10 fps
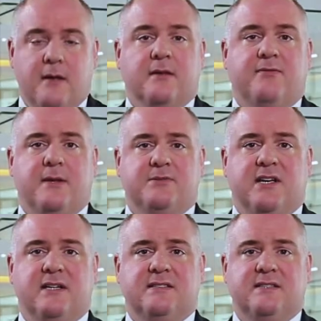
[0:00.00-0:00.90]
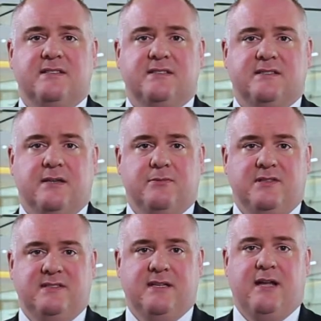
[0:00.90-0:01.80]
The flip side to this is that we
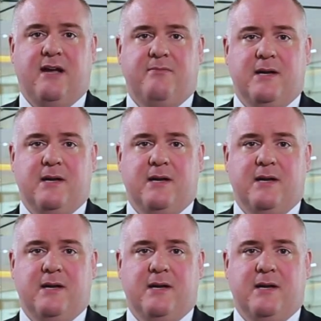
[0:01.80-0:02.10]
still have